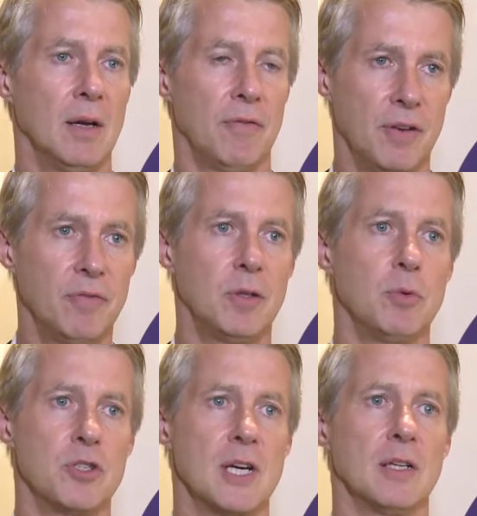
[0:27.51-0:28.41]

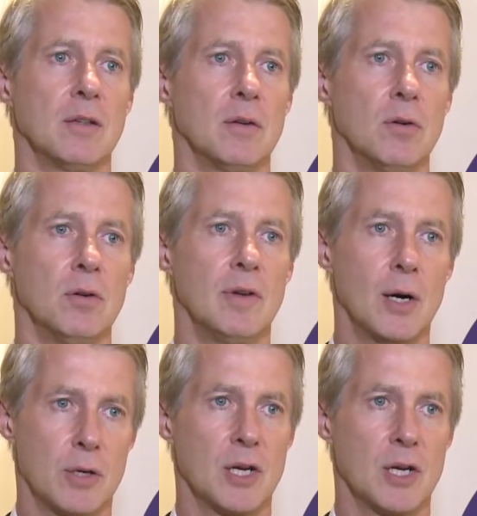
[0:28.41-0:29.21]
50% of our